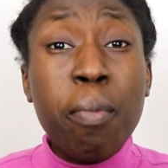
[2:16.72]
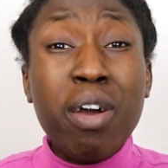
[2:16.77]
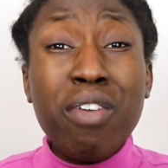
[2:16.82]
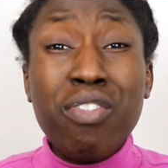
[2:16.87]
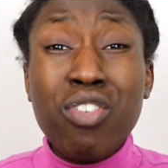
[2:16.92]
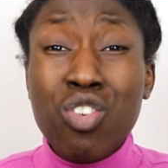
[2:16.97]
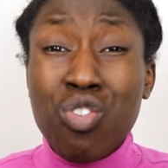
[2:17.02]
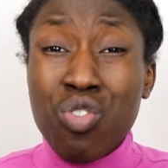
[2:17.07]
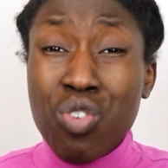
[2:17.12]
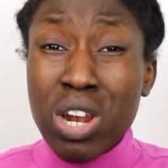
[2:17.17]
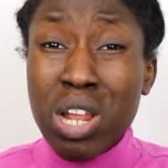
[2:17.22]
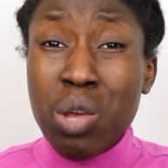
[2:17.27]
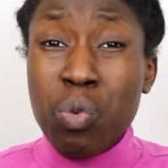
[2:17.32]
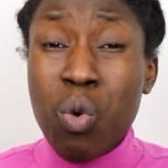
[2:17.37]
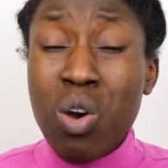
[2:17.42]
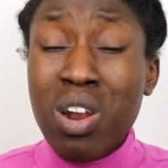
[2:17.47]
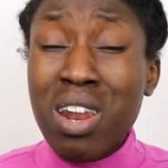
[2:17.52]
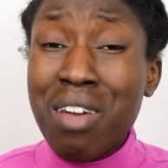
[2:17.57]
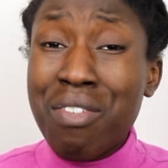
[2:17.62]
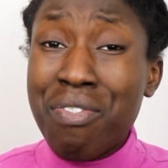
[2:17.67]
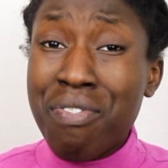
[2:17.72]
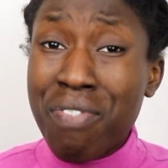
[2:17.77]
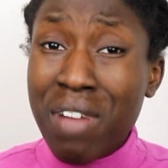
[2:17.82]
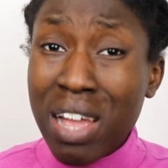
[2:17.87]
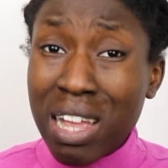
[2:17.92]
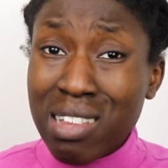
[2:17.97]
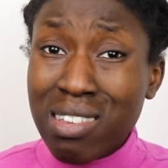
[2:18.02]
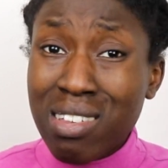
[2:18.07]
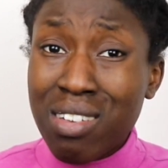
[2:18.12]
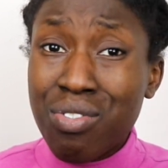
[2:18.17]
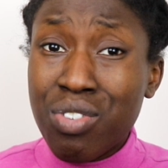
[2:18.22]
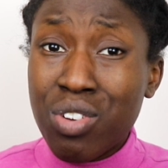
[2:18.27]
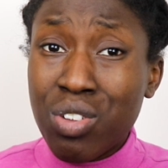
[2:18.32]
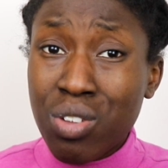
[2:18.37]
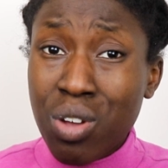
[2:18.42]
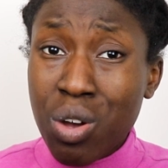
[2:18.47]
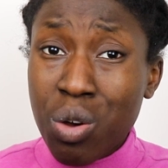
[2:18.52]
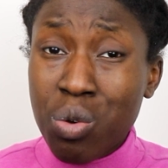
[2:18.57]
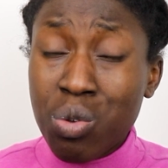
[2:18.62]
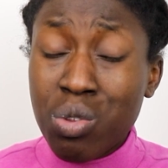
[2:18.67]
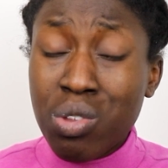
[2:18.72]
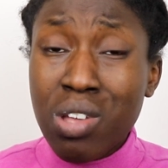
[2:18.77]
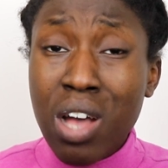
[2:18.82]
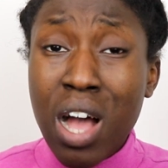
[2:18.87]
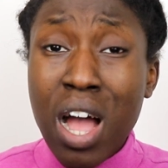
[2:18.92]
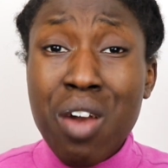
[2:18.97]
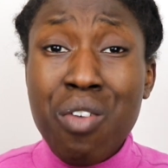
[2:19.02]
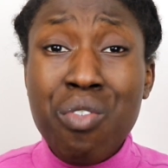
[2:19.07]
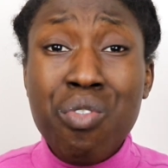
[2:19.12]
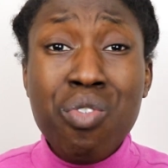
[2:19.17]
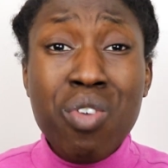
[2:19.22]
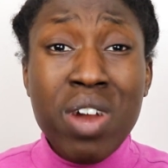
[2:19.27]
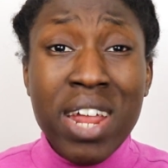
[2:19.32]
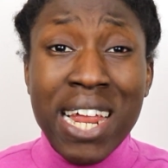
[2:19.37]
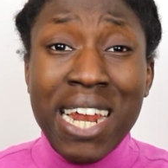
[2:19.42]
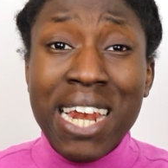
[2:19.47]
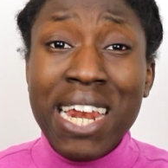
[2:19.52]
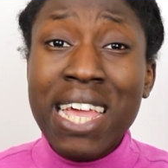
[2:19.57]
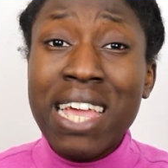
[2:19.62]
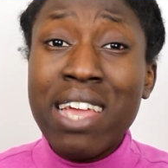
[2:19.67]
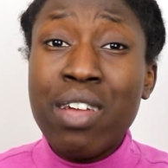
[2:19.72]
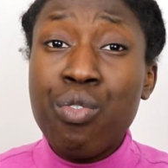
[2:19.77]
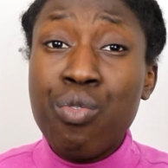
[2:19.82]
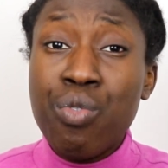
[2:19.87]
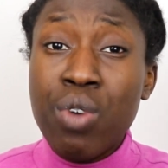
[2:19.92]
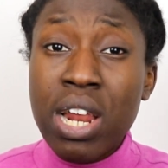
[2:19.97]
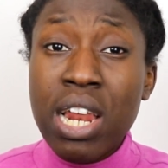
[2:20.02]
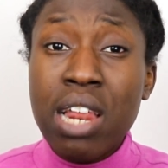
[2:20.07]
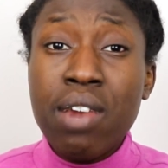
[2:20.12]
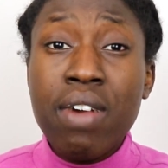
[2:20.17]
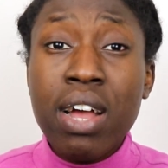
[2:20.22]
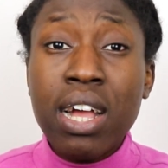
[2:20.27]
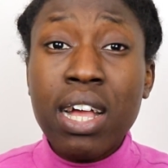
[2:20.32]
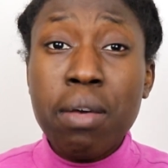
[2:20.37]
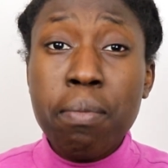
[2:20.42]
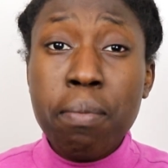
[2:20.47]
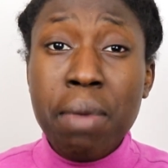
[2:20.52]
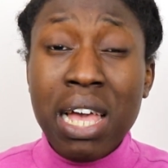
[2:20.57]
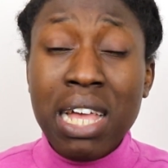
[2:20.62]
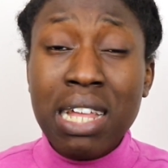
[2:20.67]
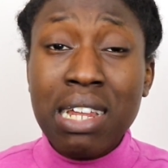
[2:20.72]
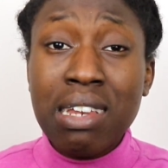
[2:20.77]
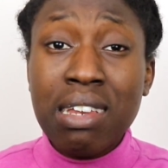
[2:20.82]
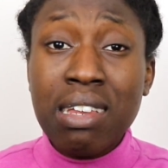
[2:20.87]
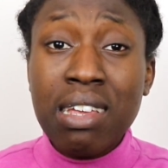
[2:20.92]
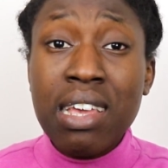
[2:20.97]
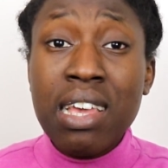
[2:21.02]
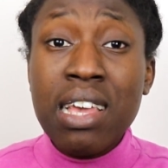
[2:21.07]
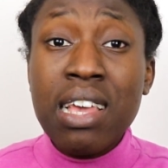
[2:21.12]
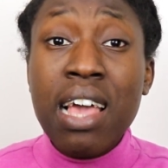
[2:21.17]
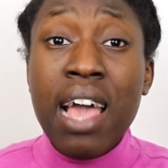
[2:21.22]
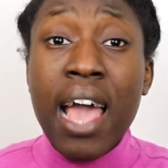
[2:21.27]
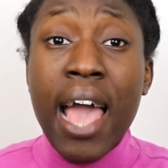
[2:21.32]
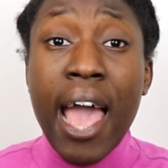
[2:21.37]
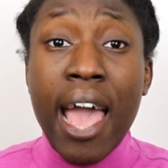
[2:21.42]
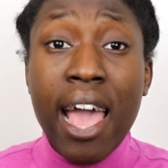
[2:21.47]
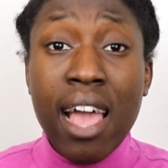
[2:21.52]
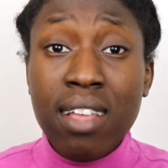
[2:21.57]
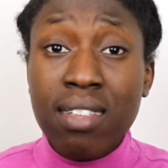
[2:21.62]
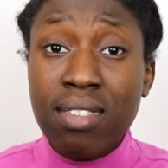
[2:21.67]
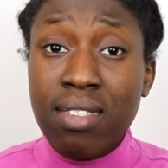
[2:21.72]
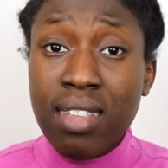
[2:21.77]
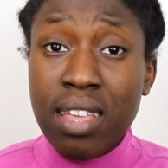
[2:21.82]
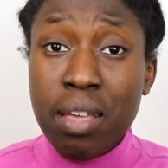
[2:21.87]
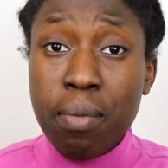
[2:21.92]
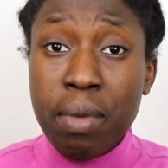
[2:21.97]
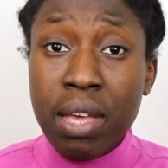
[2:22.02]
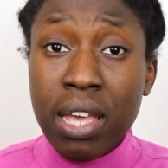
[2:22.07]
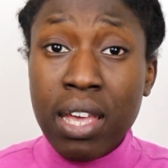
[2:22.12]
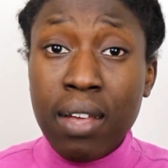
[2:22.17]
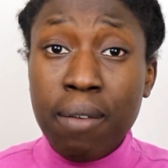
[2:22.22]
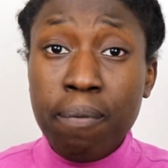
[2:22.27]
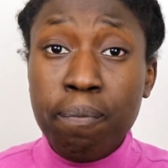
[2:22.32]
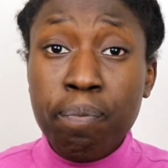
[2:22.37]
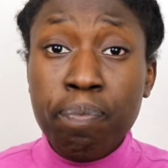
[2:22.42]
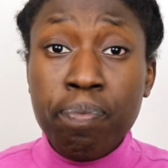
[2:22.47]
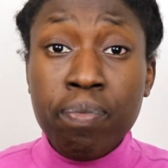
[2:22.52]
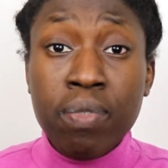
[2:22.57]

But if you really want effective results, I really recommend hair steaming.